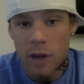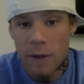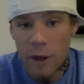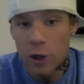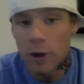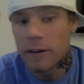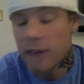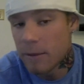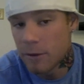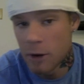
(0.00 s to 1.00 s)
and then you're going to
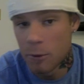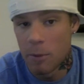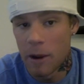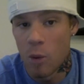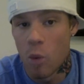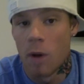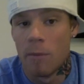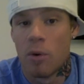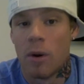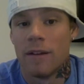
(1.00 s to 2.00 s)
times the number by
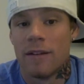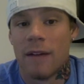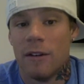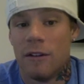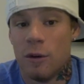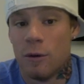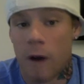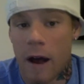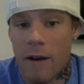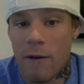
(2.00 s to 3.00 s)

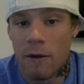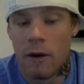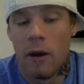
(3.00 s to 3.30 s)
1.725.